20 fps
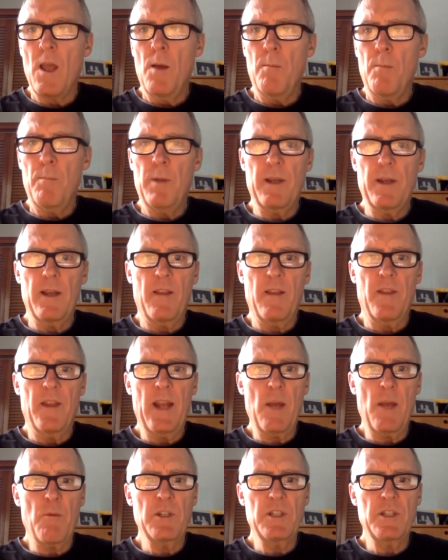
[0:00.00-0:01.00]
but then
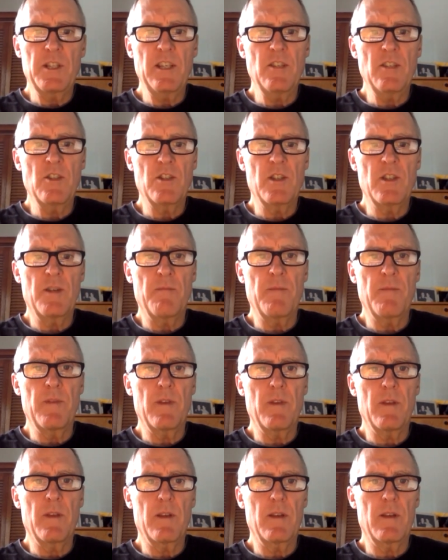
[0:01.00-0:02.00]
I would teach them
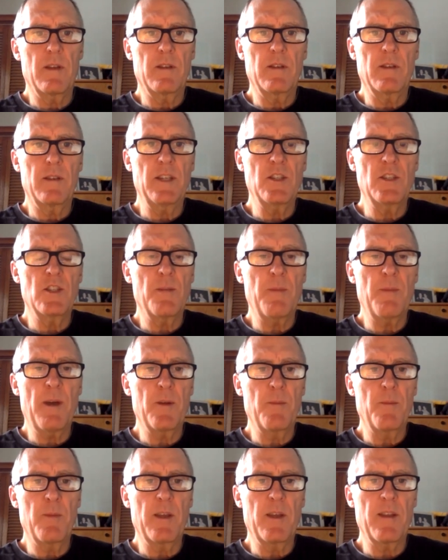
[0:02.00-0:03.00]
how
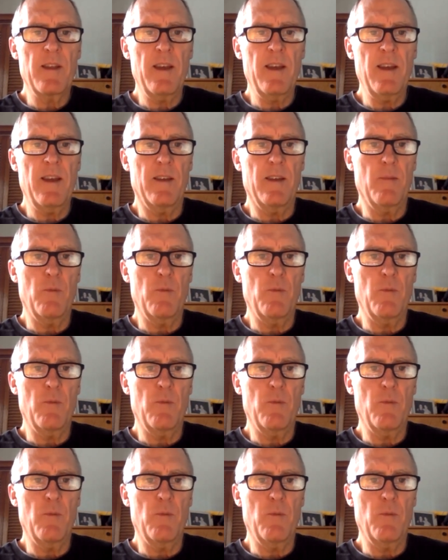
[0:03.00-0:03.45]
to play the head.